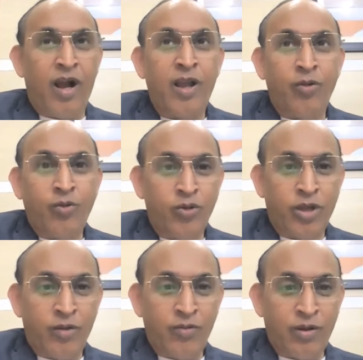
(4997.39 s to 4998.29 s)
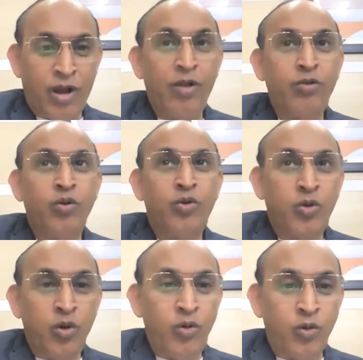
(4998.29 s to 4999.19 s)
I have to survive. I have to
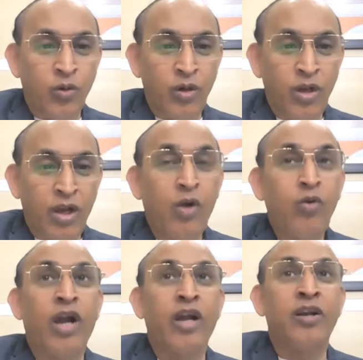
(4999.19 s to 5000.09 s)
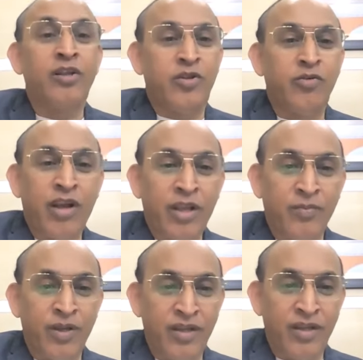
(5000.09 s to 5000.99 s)
show you how aggressive I
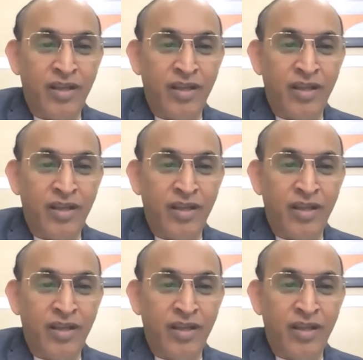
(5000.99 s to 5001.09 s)
am,